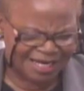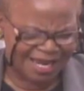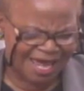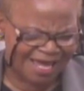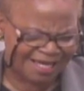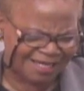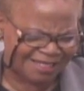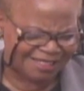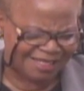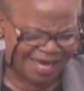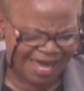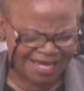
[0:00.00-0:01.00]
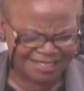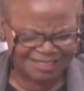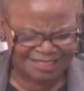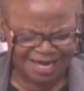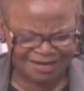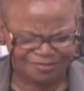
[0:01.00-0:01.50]
like a cat
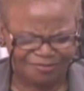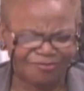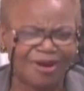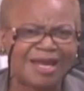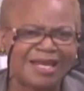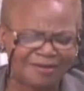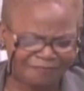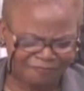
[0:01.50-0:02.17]
getting ready to